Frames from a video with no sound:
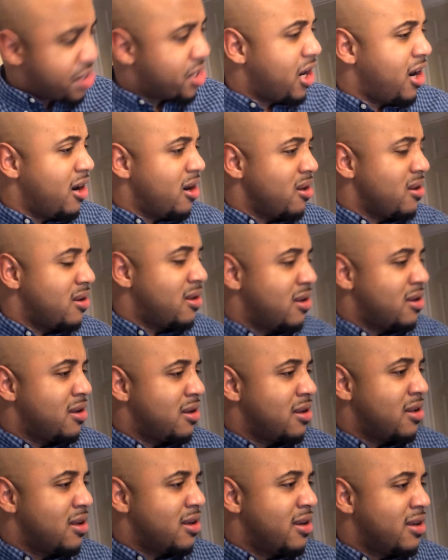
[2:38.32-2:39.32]
shirt?
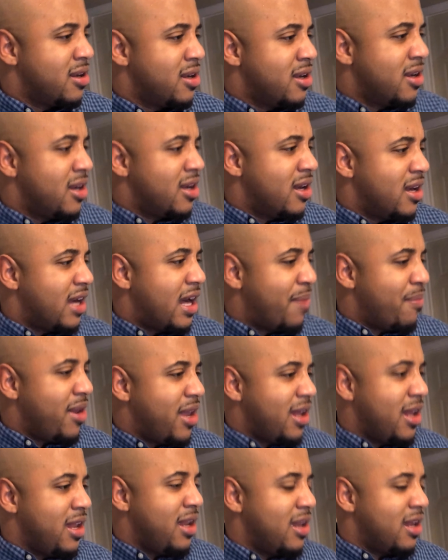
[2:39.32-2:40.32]
I
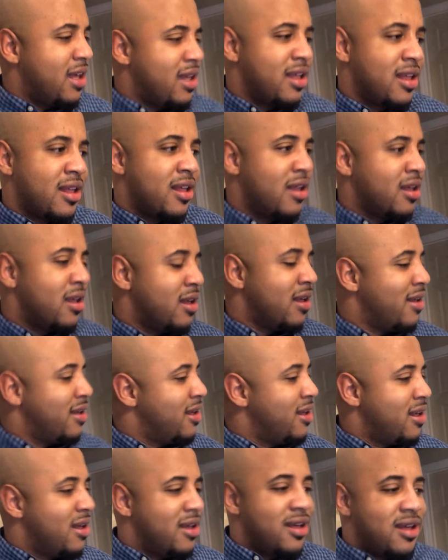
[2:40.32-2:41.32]
mean,
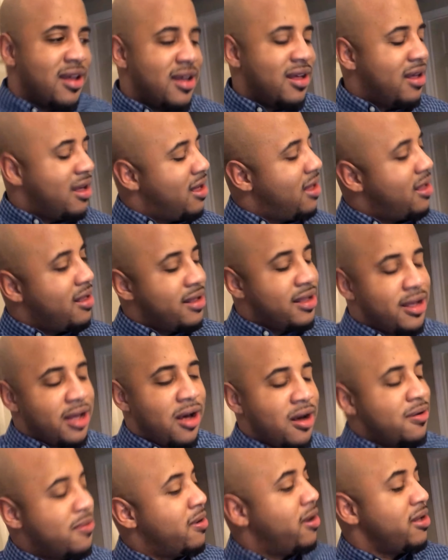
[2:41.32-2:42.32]
uh,
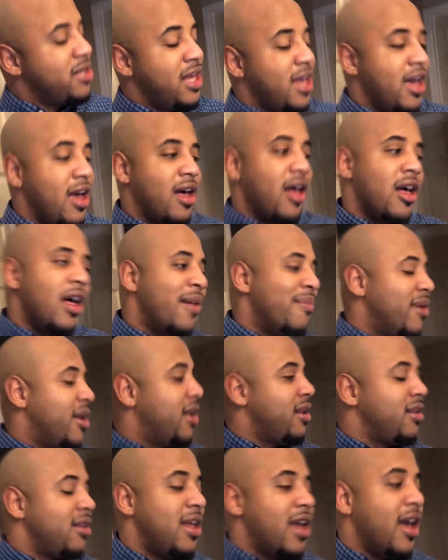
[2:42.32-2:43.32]
uh, oh well, yeah. I
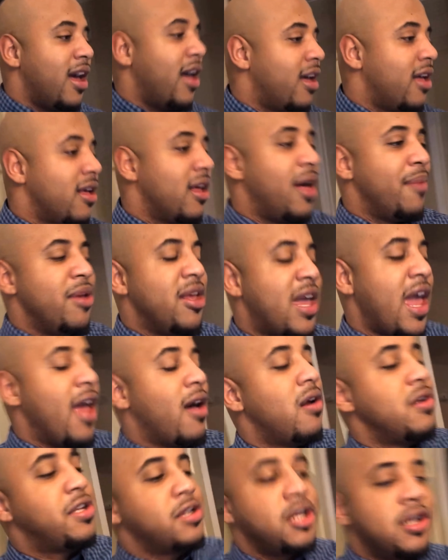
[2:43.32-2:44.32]
mean, yeah. I mean, you
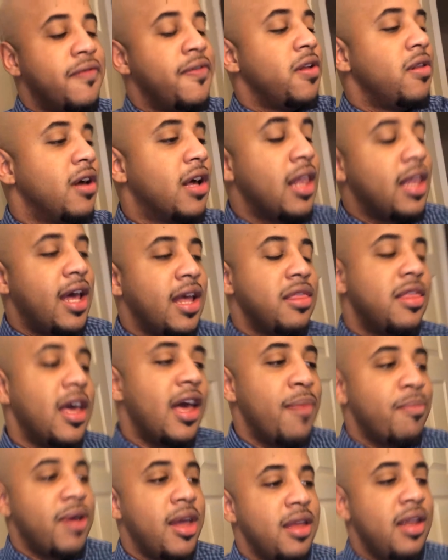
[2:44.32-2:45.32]
can't go to an interview looking like
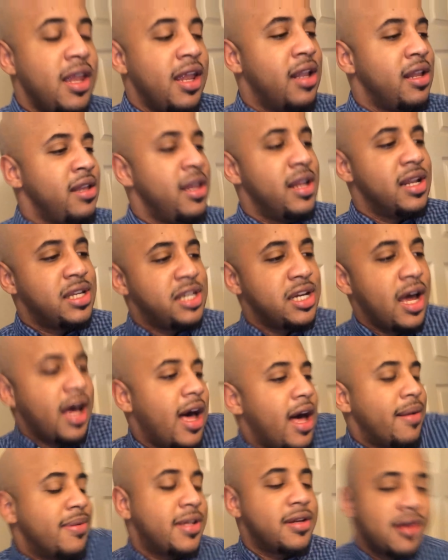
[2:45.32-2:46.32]
that, man. You need a, you need a
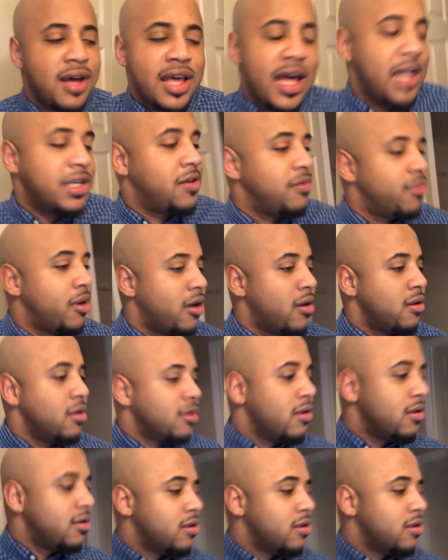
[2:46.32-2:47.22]
job. So I got you, bro.